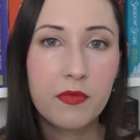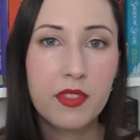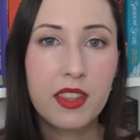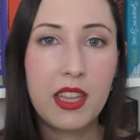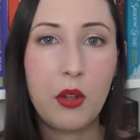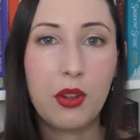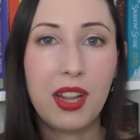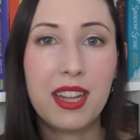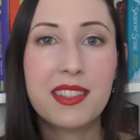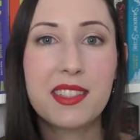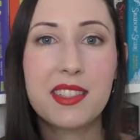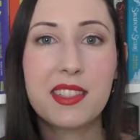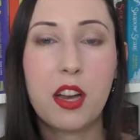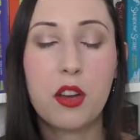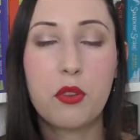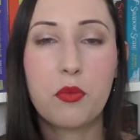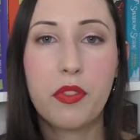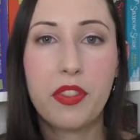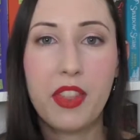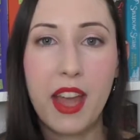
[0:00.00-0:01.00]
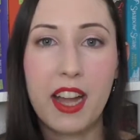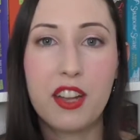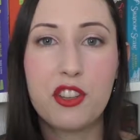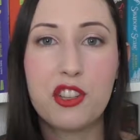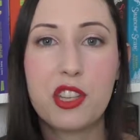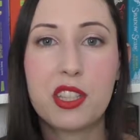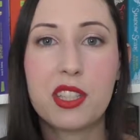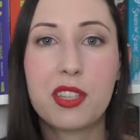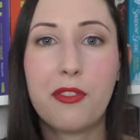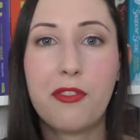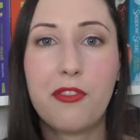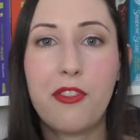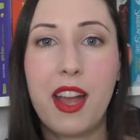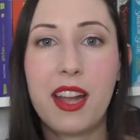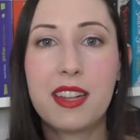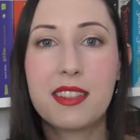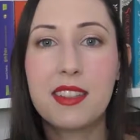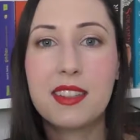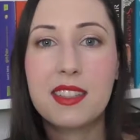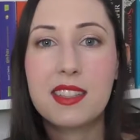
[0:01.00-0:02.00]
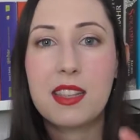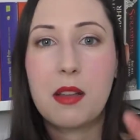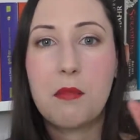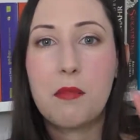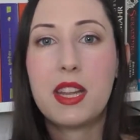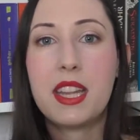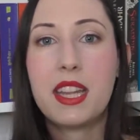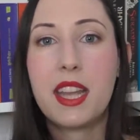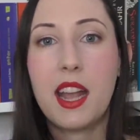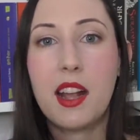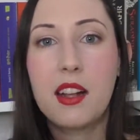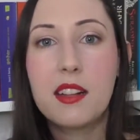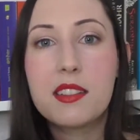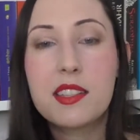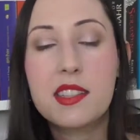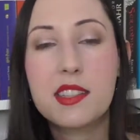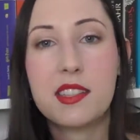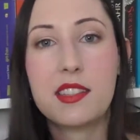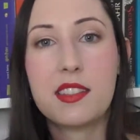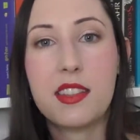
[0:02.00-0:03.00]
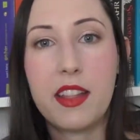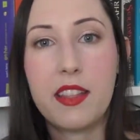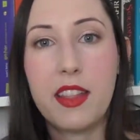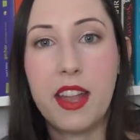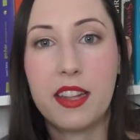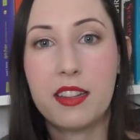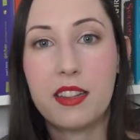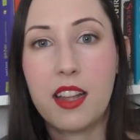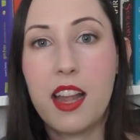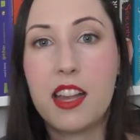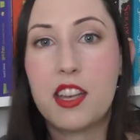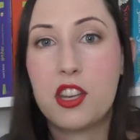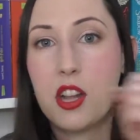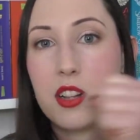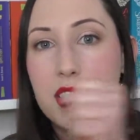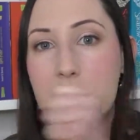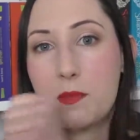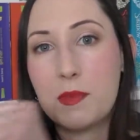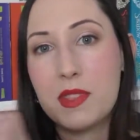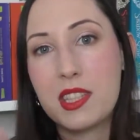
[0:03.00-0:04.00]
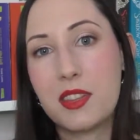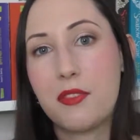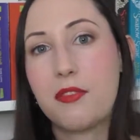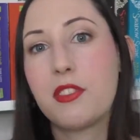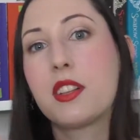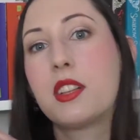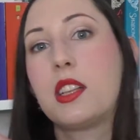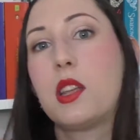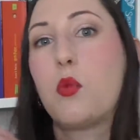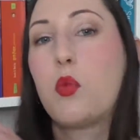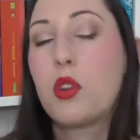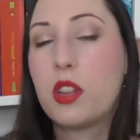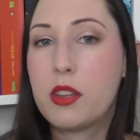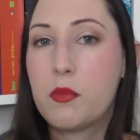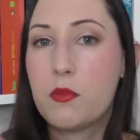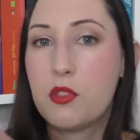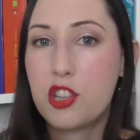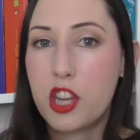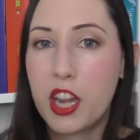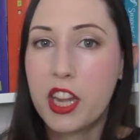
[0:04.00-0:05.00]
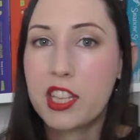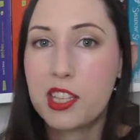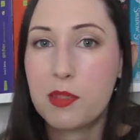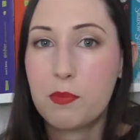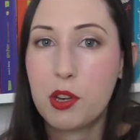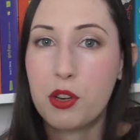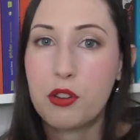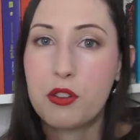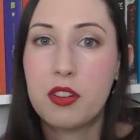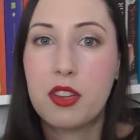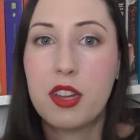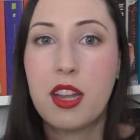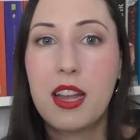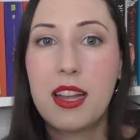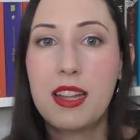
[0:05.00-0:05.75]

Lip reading: Now let's start with that. Just the fact that somebody else said it, and not specifically William Shakespeare,